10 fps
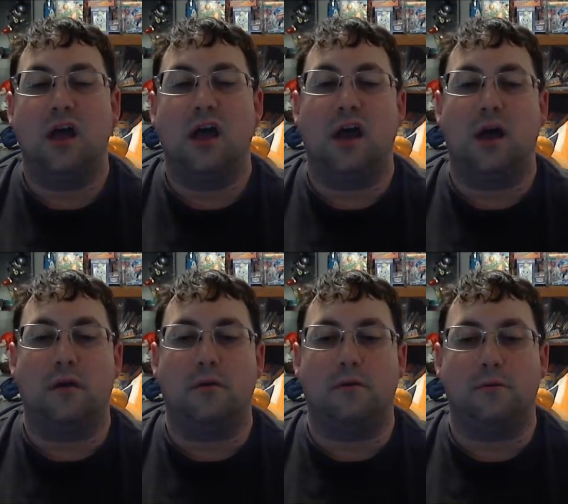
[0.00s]

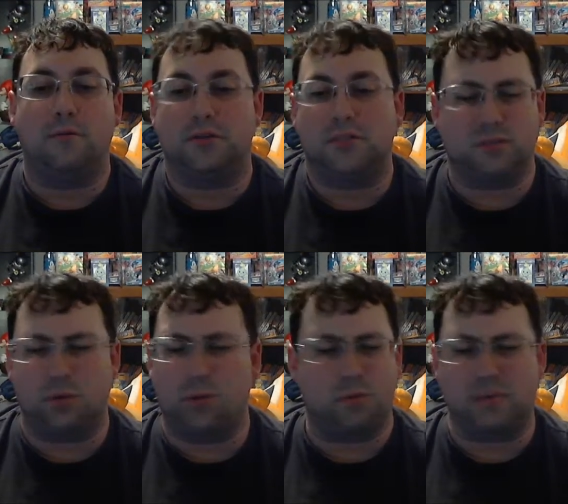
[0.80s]
uh, which is a
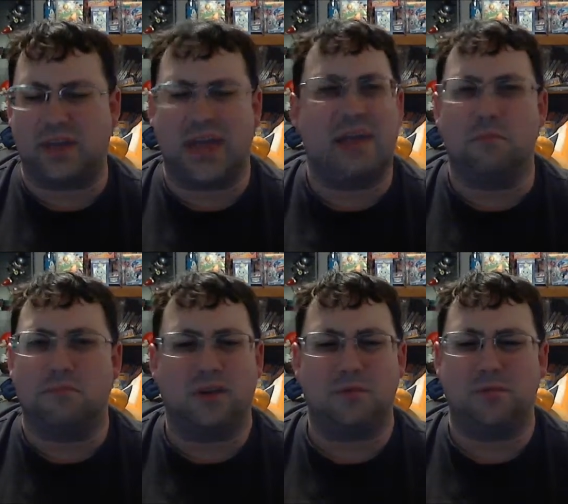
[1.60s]
horrible game.
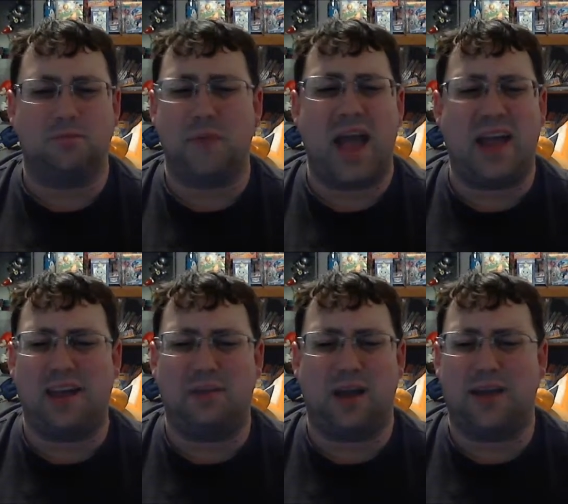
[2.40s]
I mean, it was
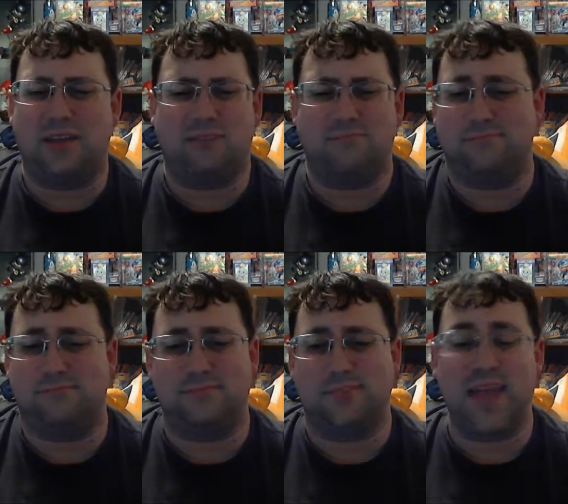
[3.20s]
bad. I, I,
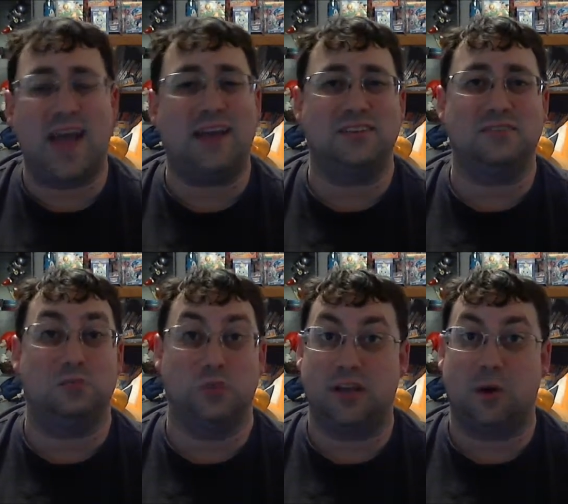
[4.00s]
yeah, it's
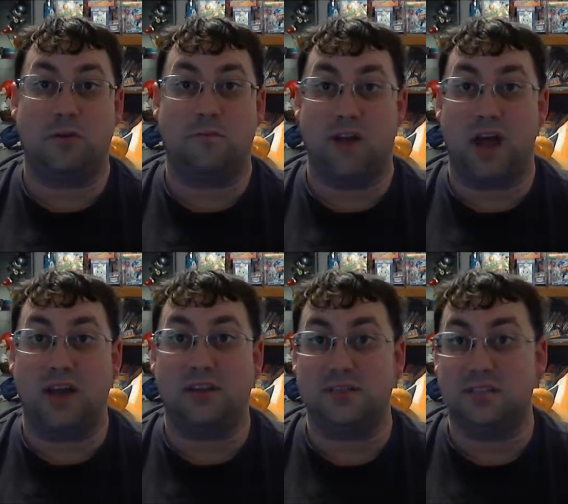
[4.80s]
really hard to
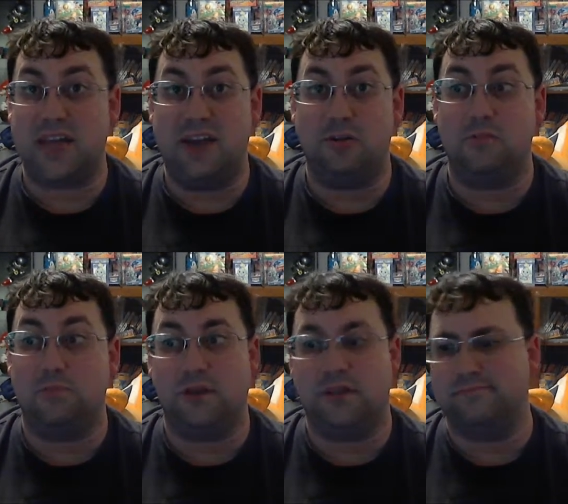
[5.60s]
find on the Saturn,
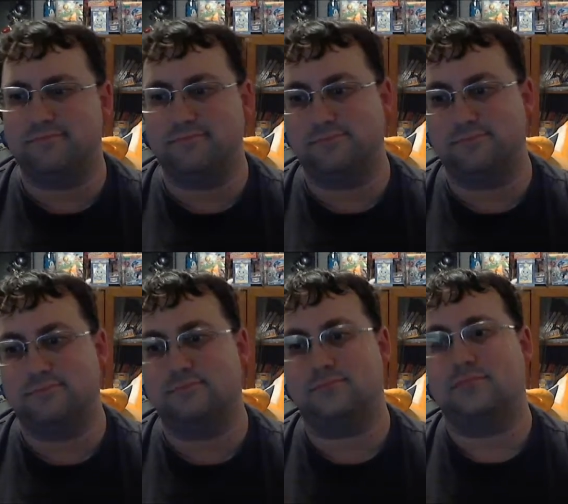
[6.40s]
but it
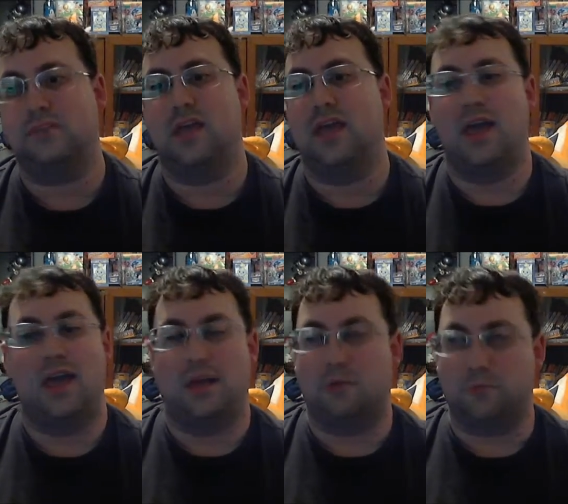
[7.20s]

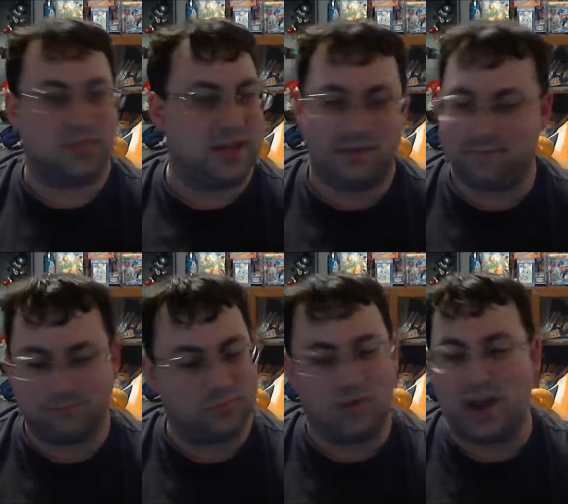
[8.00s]
was not
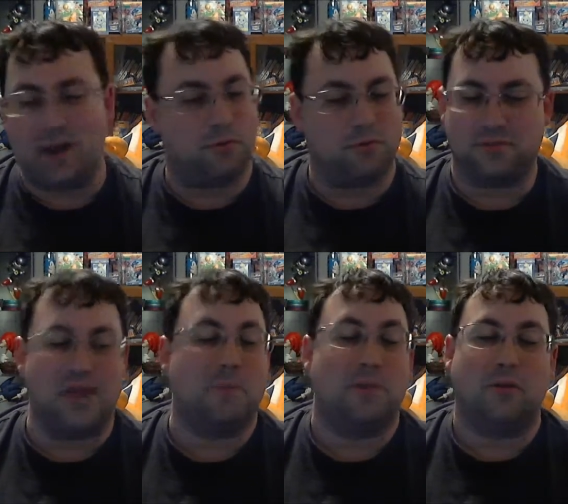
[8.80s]
not worth
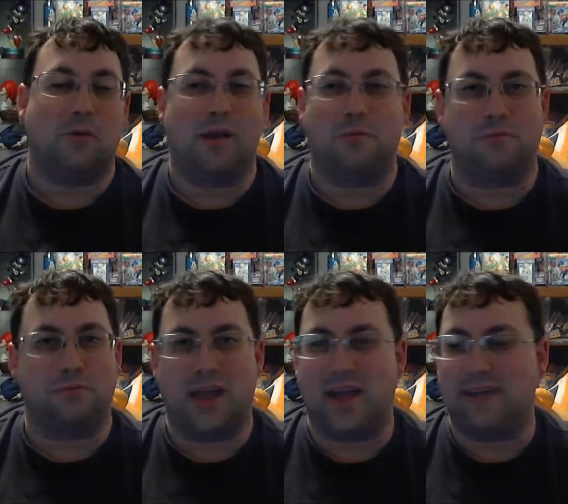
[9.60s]
keeping around for
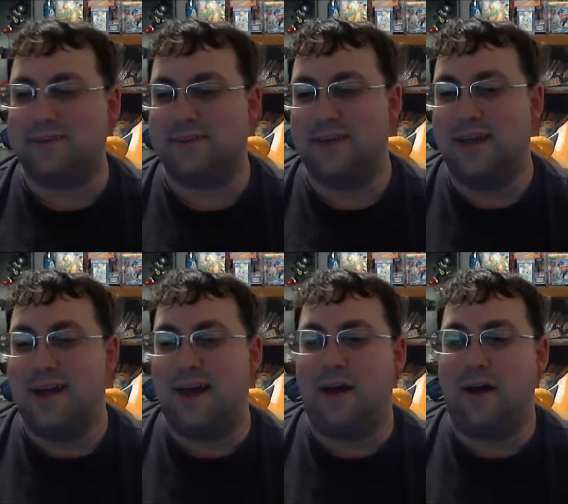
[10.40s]
that.
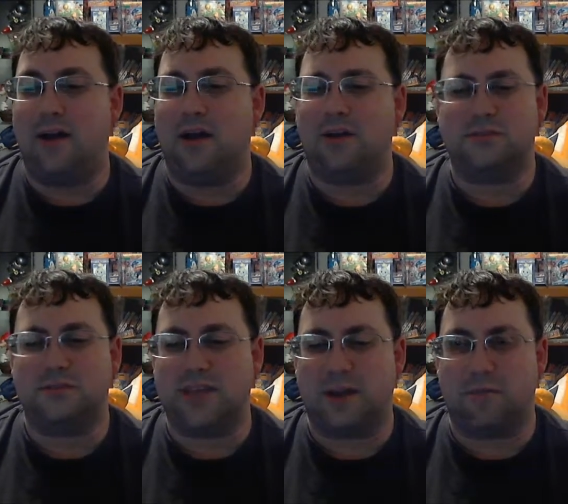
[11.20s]
Uh, I also
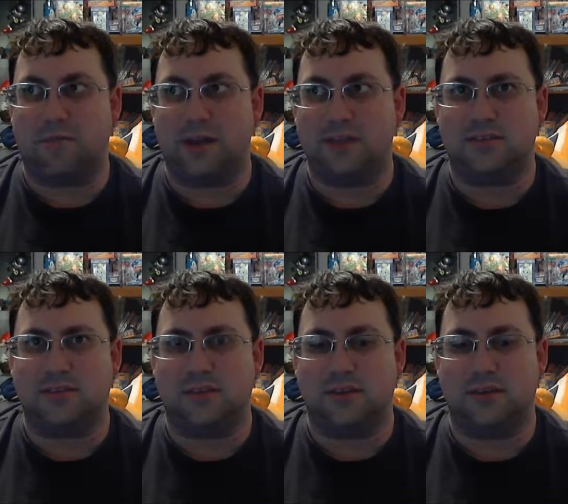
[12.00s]
sacrificed, I
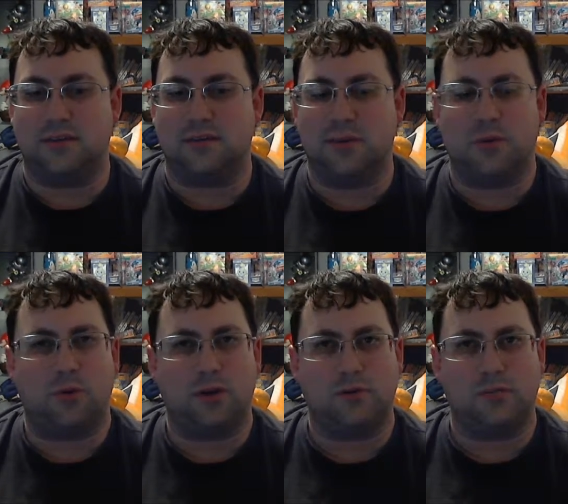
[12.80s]
think,
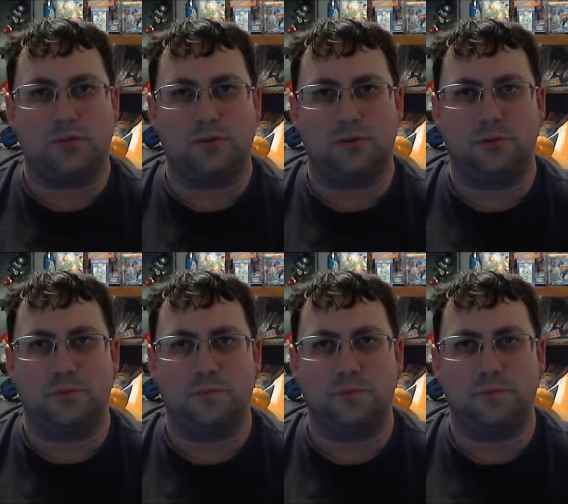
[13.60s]
MechWarrior 2.